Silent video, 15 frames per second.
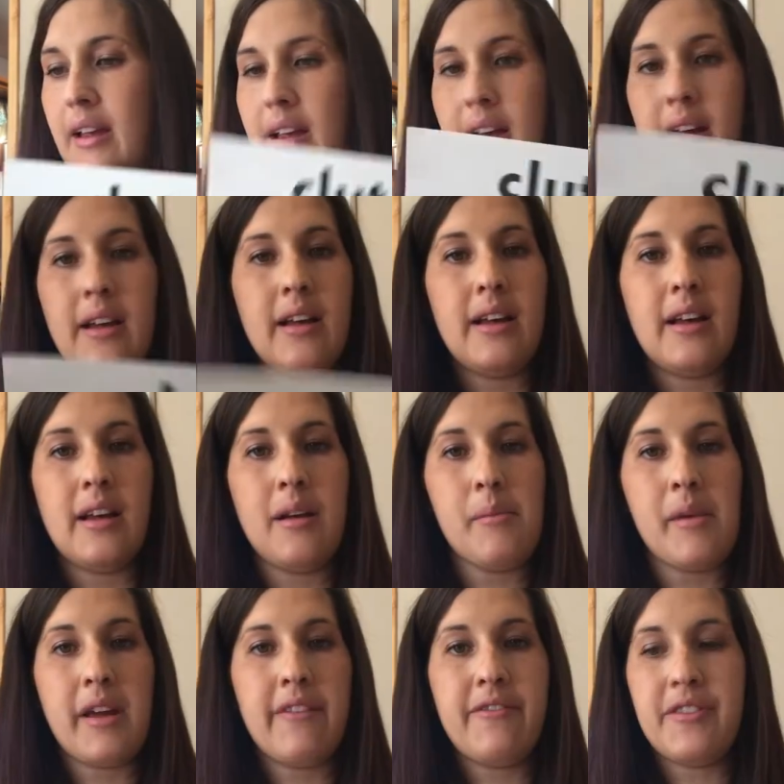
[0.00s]

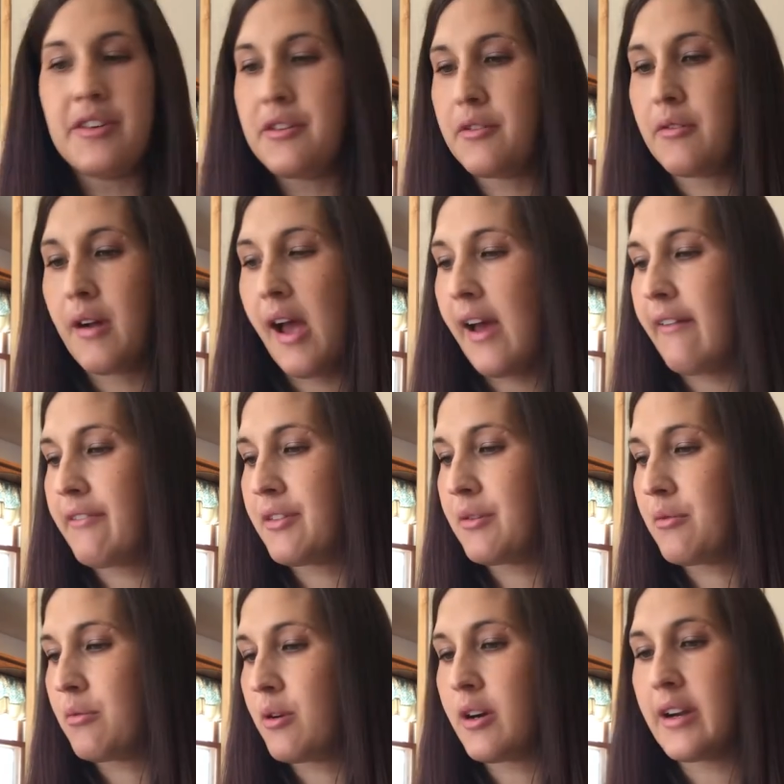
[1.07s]
If you have the
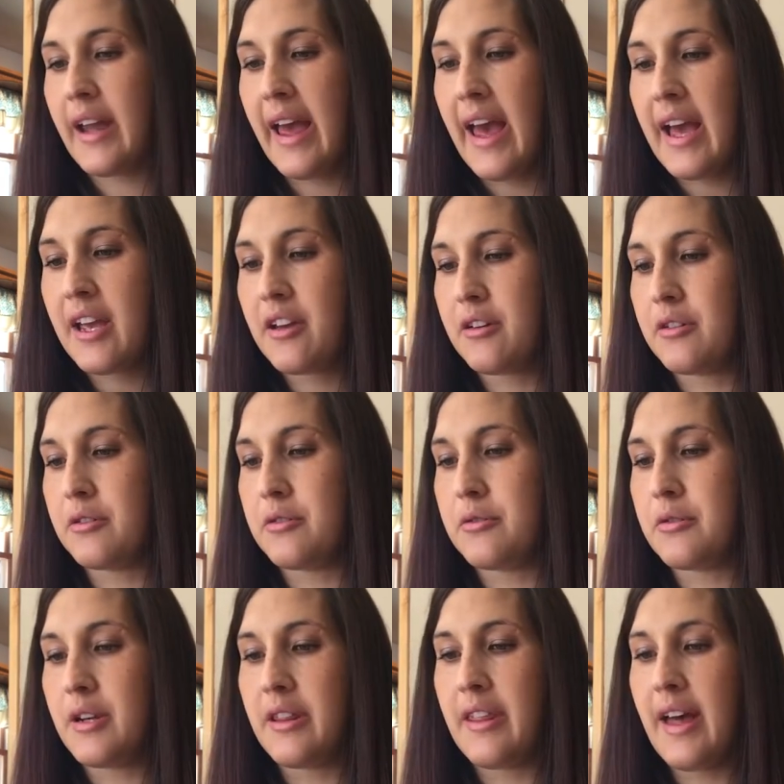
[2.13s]
word
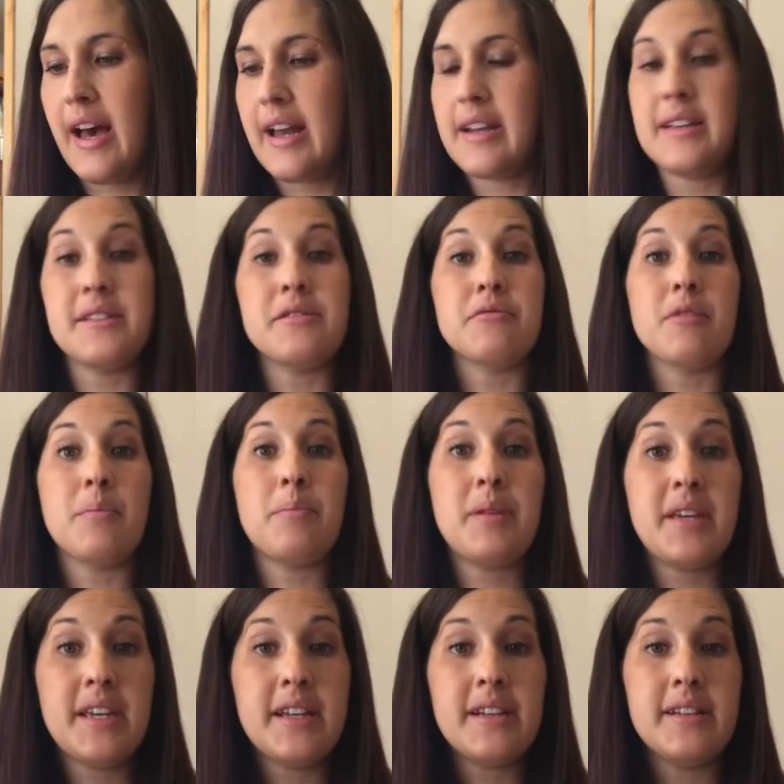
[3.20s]
echoed, that is a
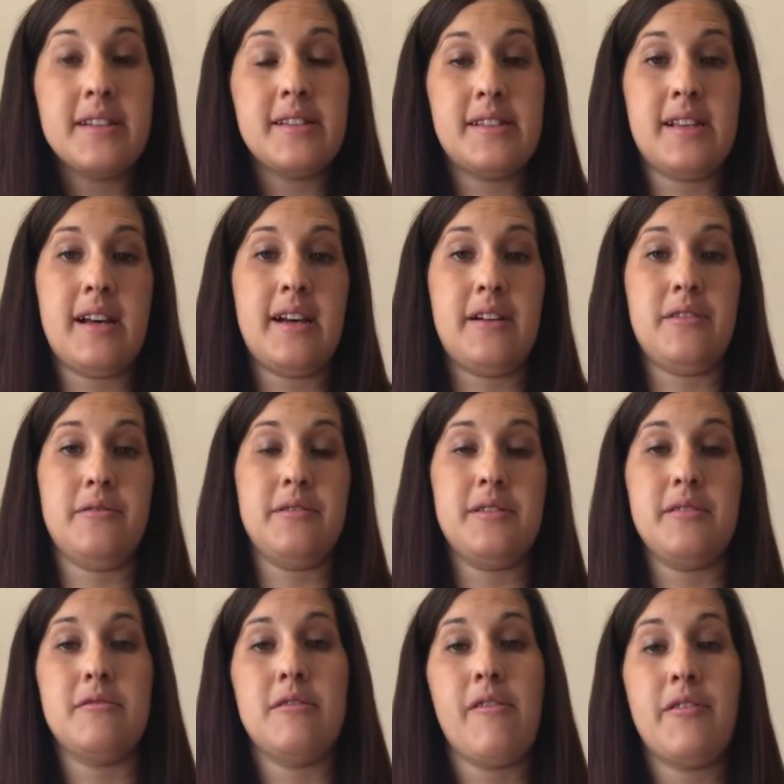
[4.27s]
repeated sound.
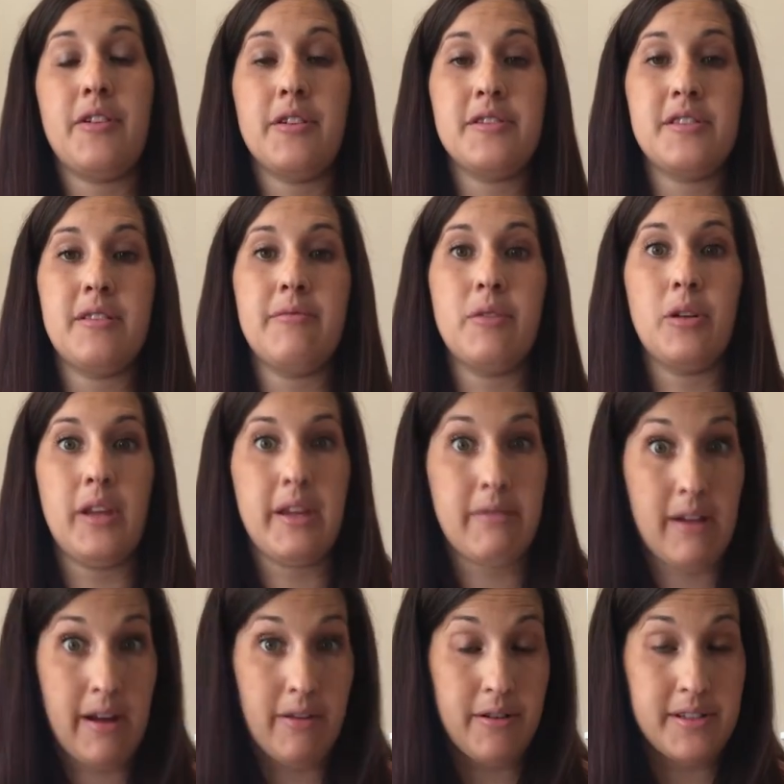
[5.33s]
So if you're somewhere, like
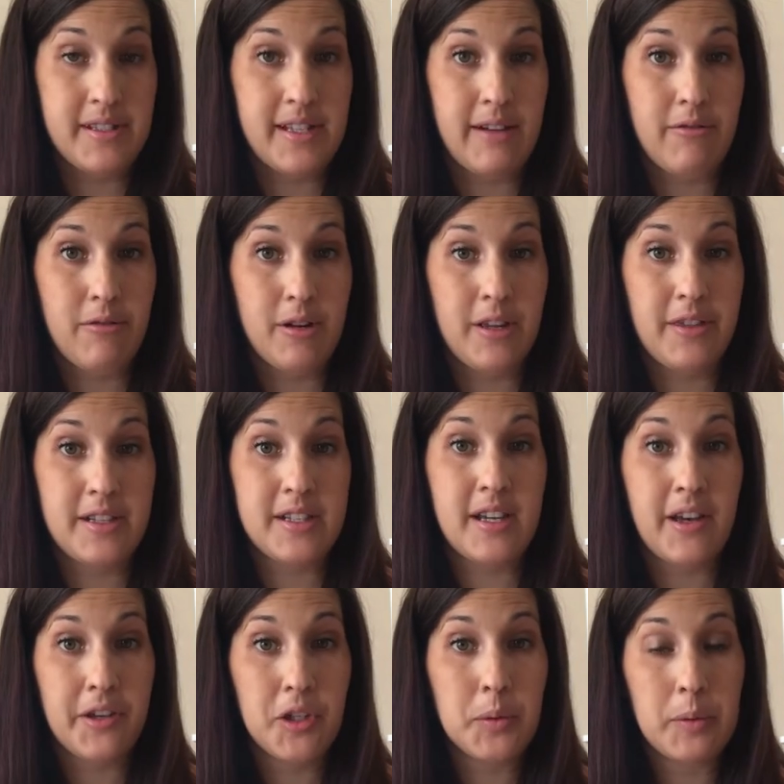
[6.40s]
I always say, we're in the
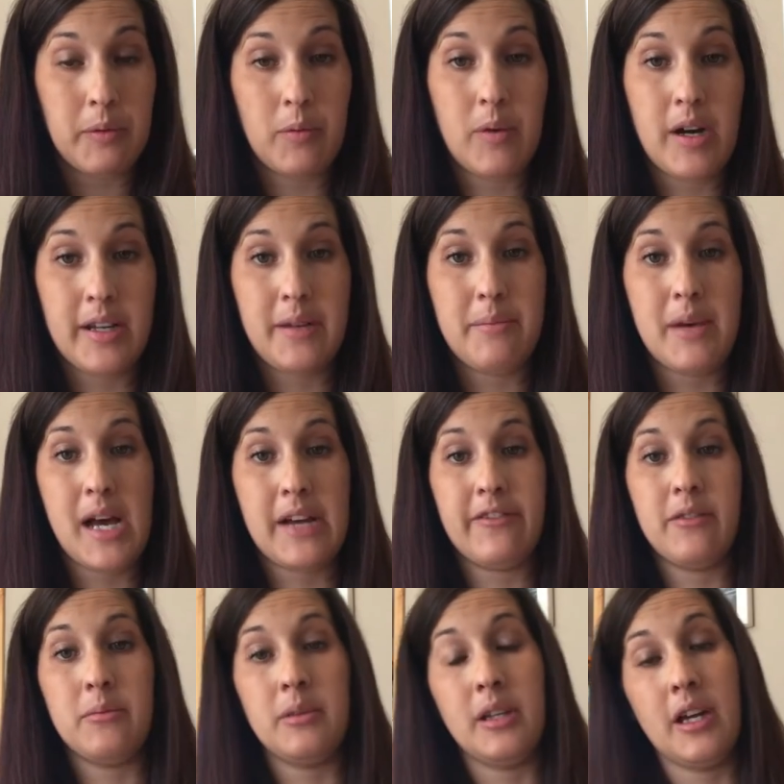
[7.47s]
tunnel and we're walking back
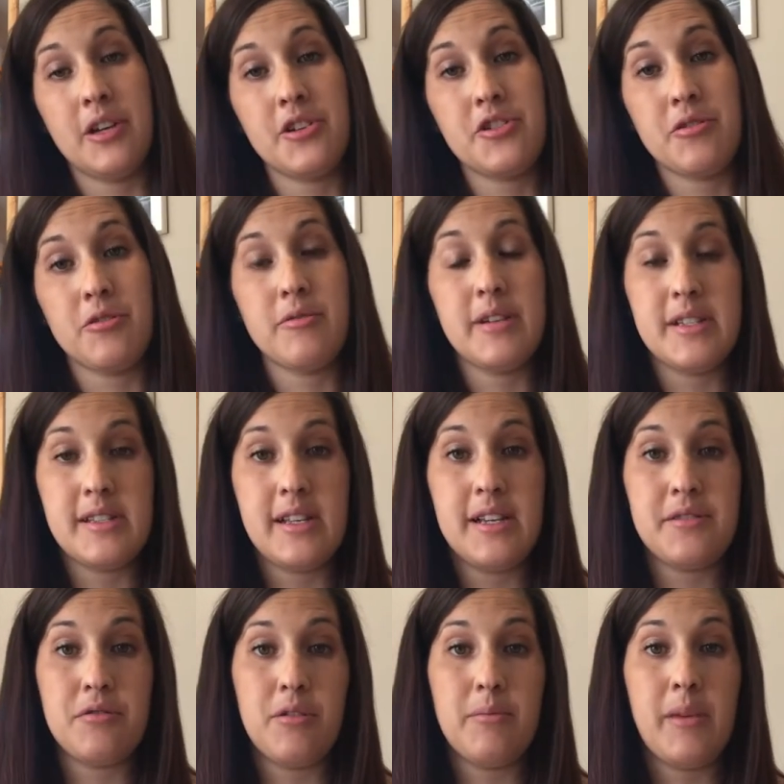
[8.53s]
from lunch or
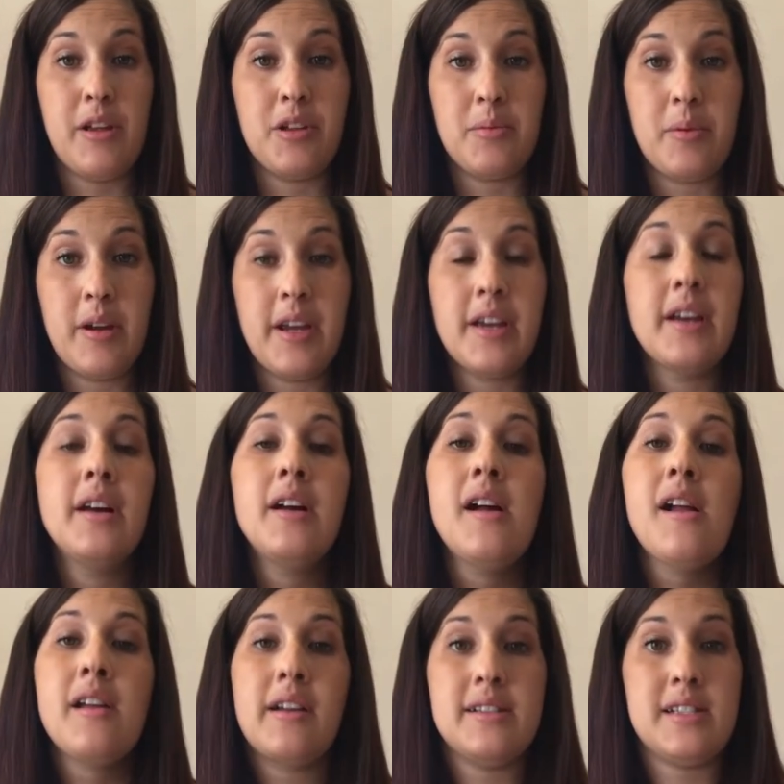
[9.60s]
recess or milk break,
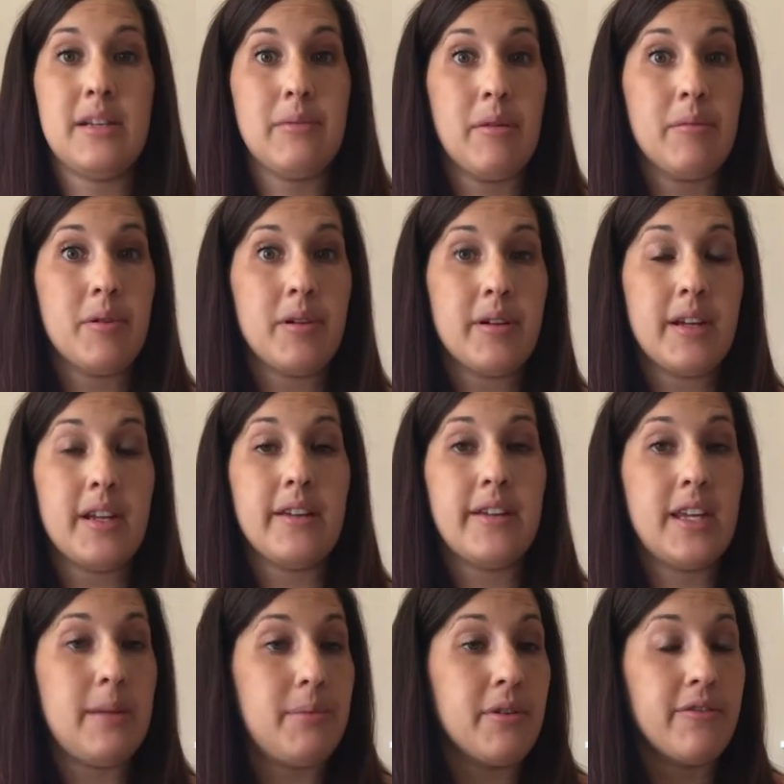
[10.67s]
I say, remember, you
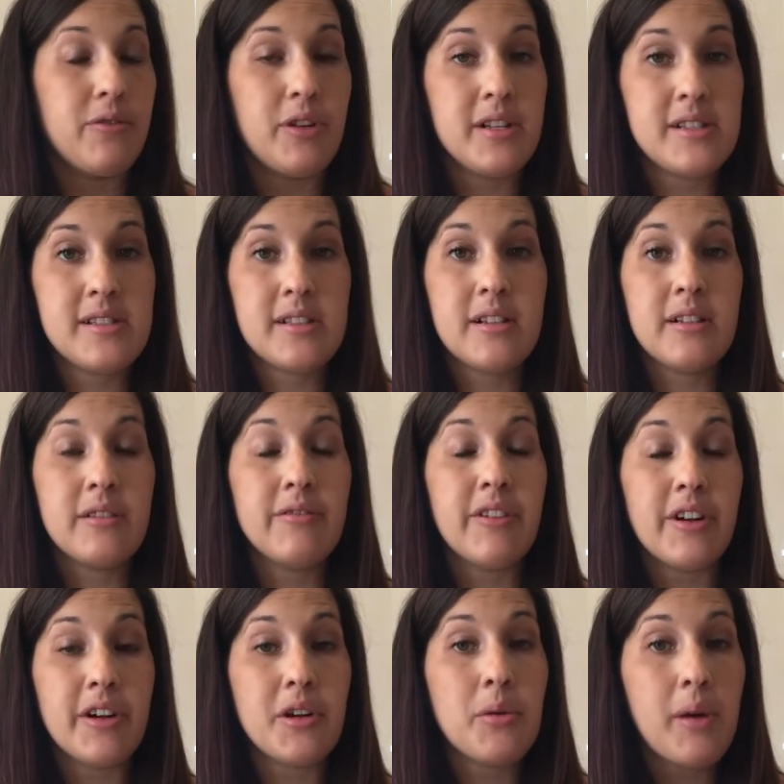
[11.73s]
keep your voice
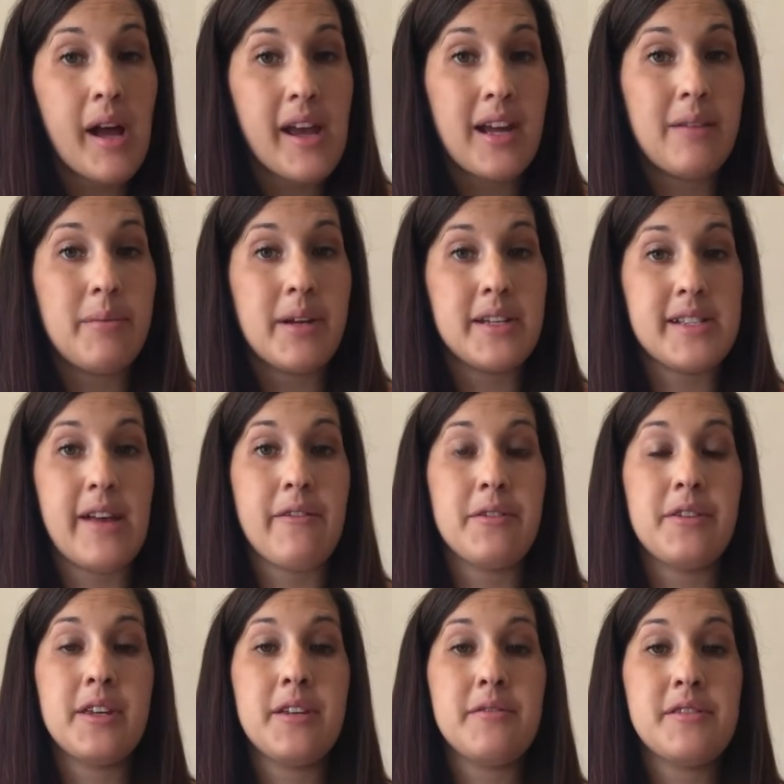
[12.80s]
very quiet because
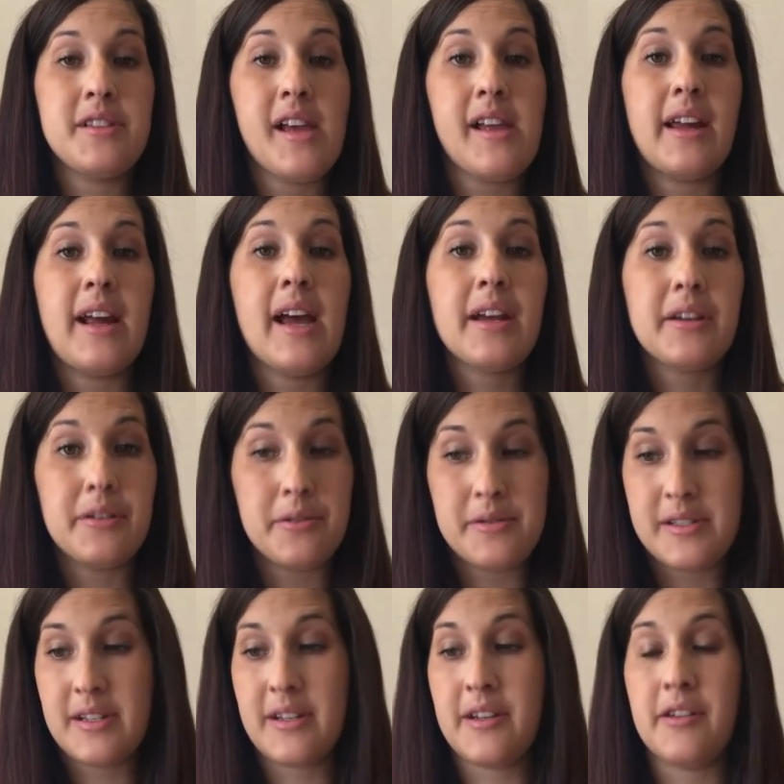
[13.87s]
everything you say
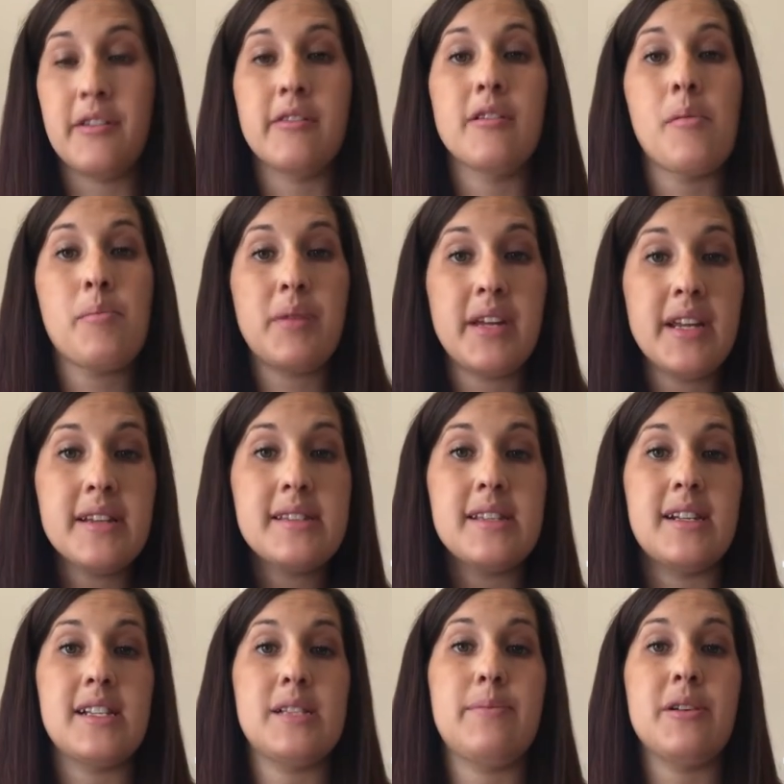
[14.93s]
echoes in here. It repeats,
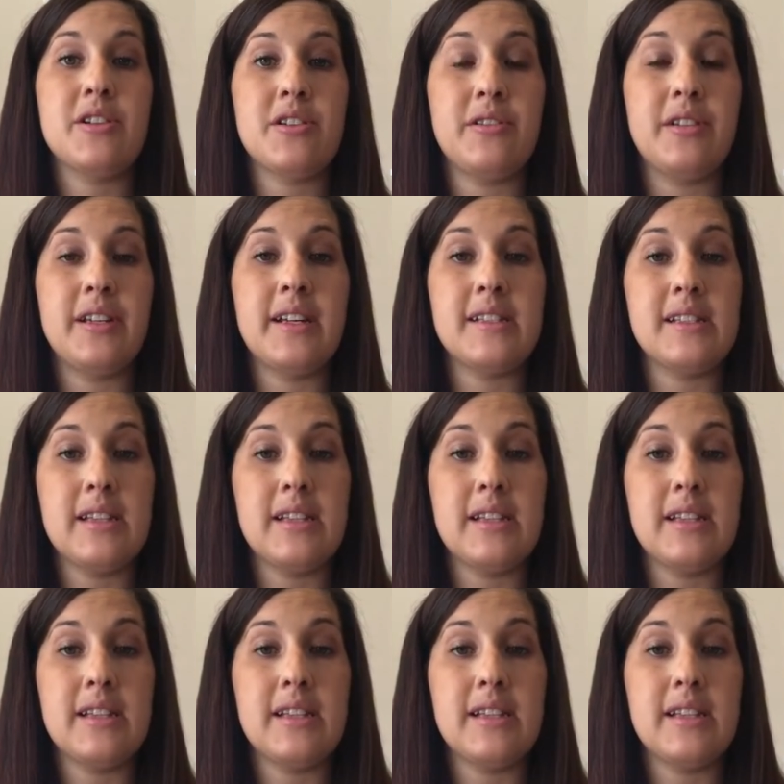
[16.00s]
and especially gets